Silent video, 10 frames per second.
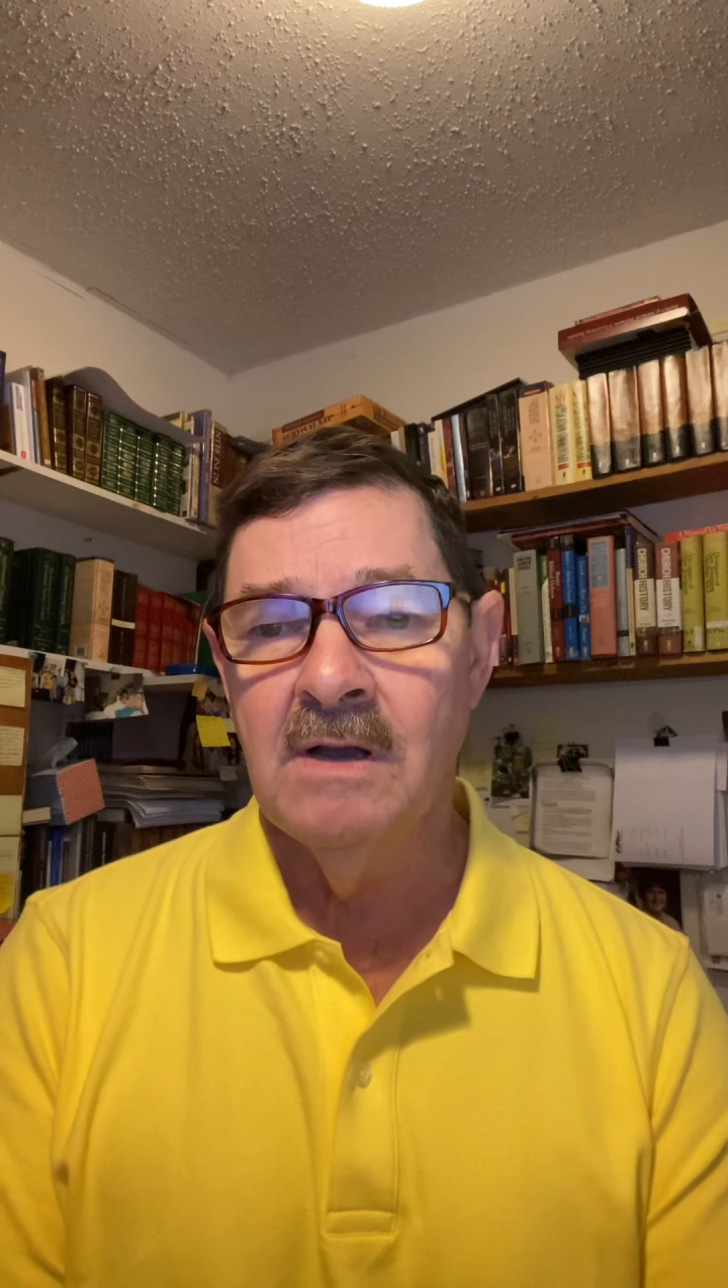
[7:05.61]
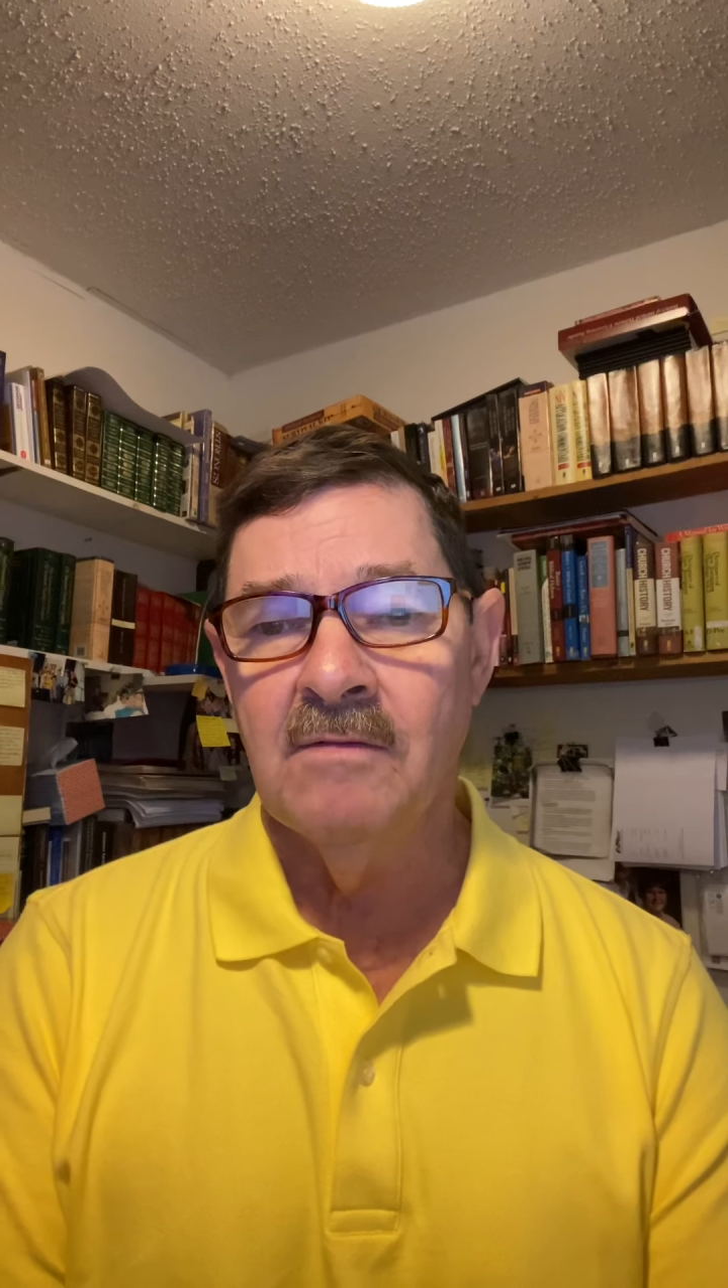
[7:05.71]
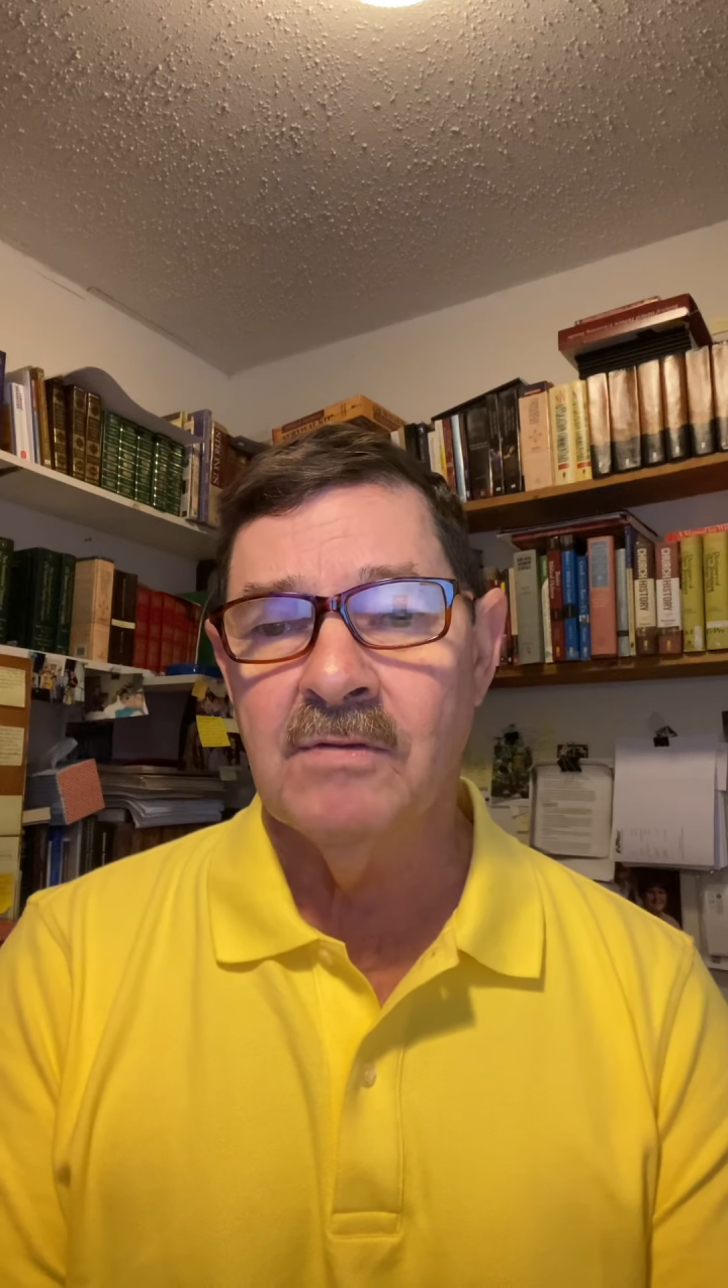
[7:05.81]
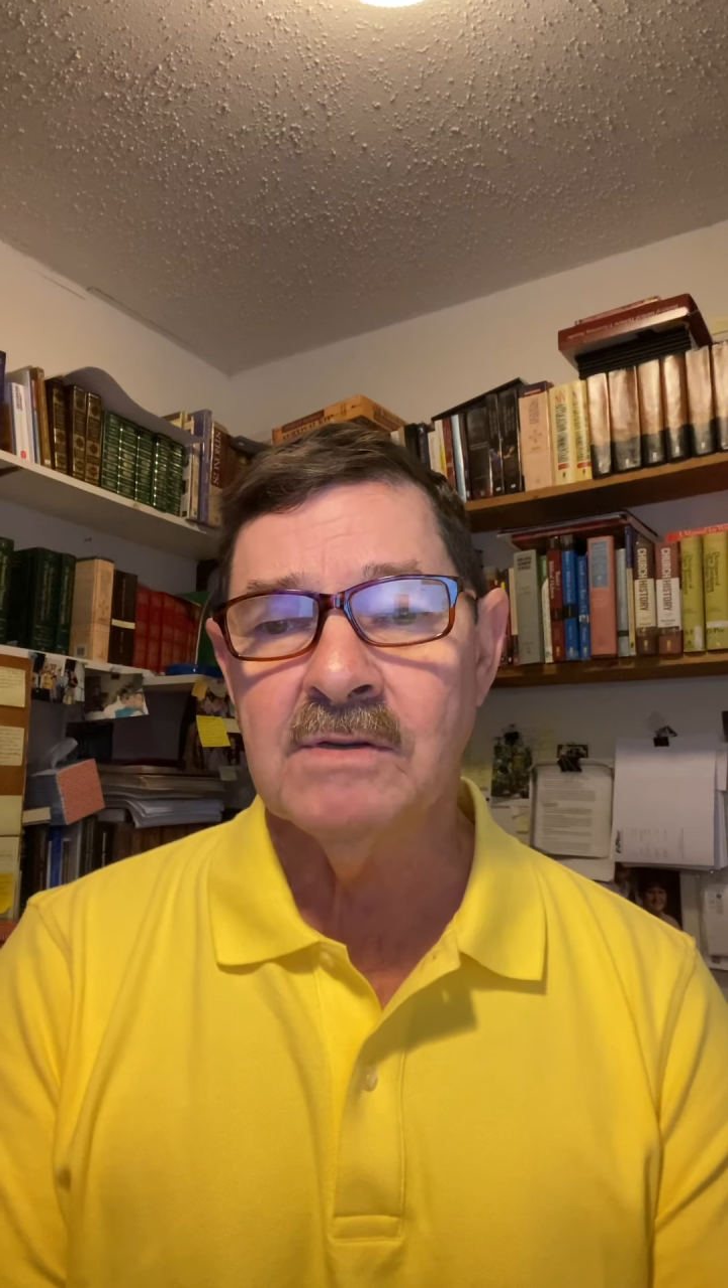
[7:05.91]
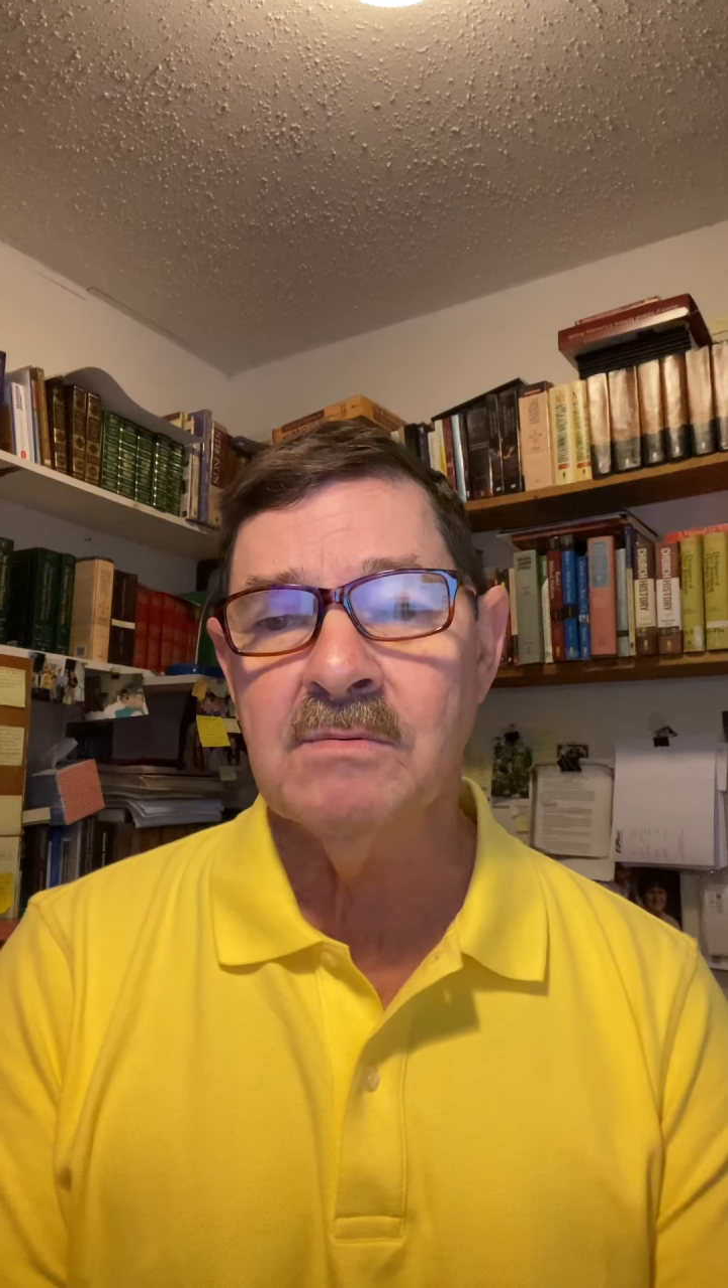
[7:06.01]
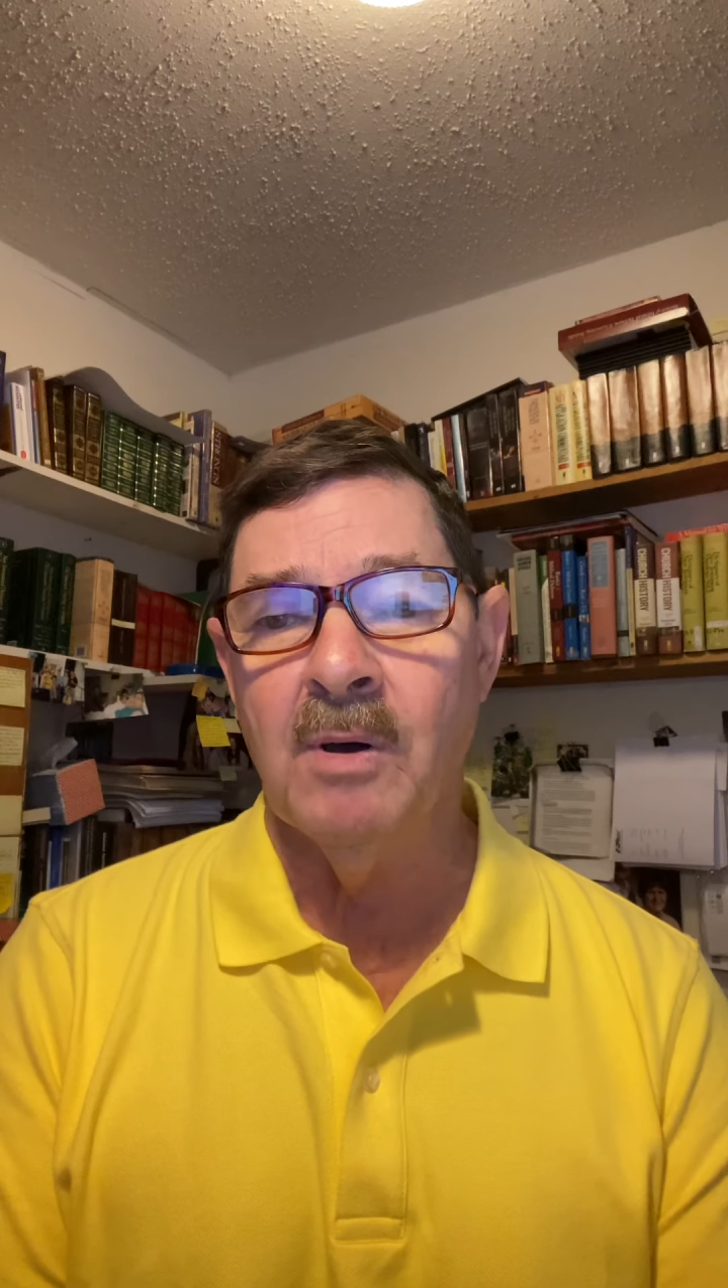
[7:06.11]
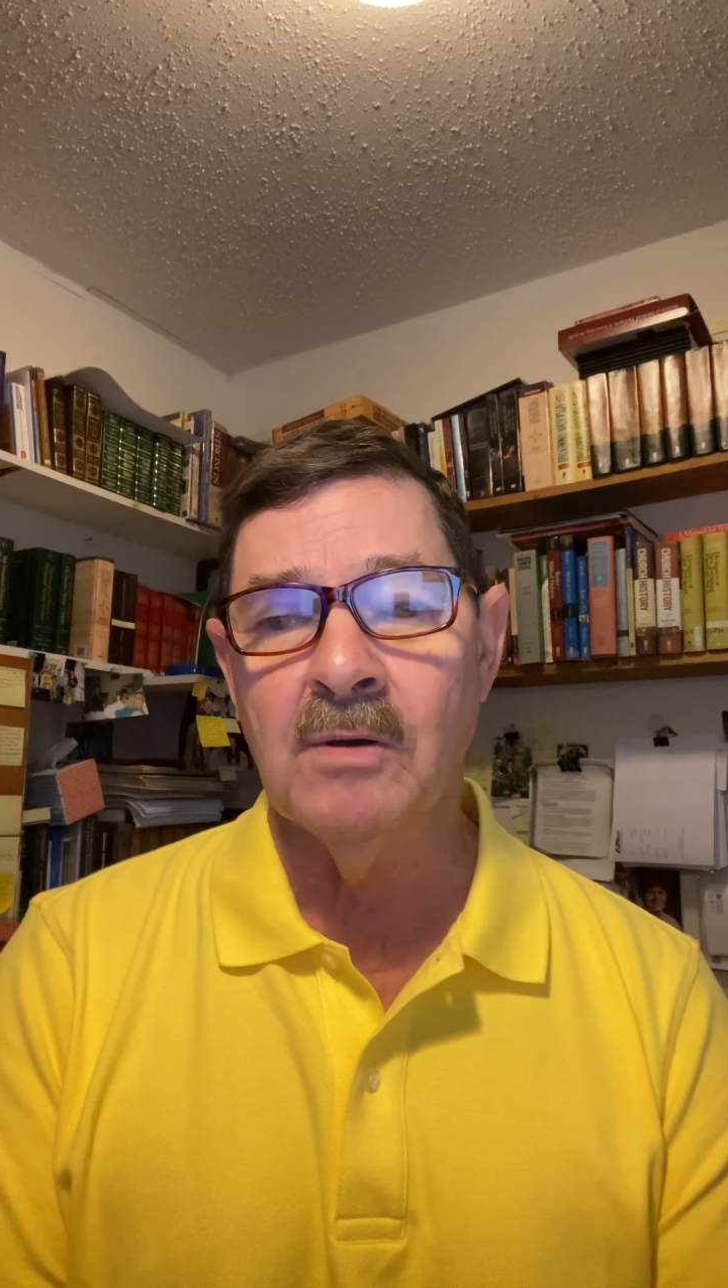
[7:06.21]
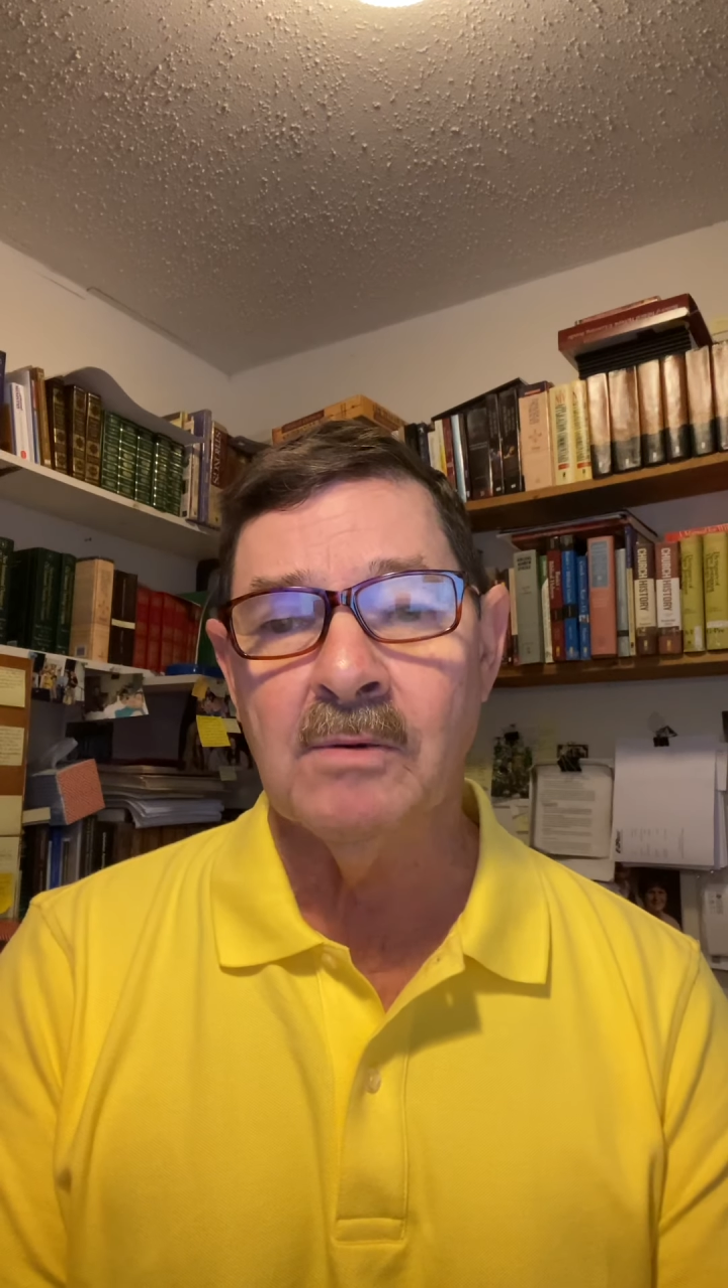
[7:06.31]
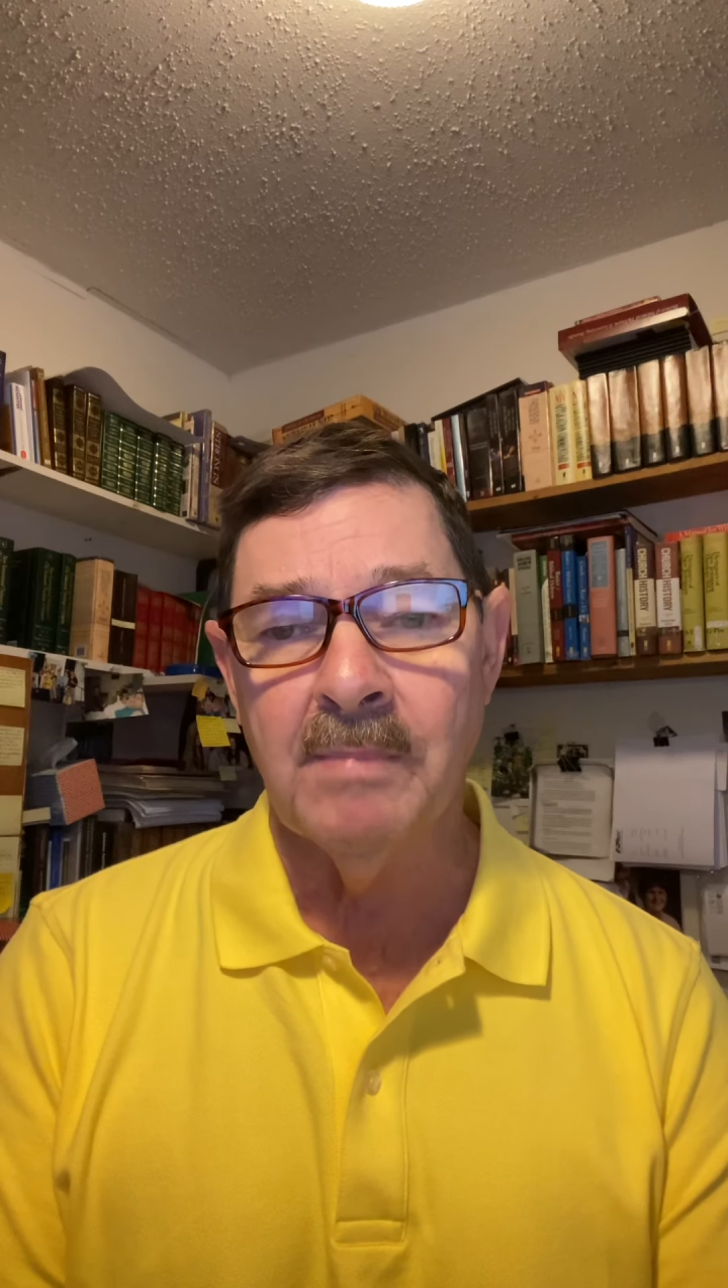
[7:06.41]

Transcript: for smaller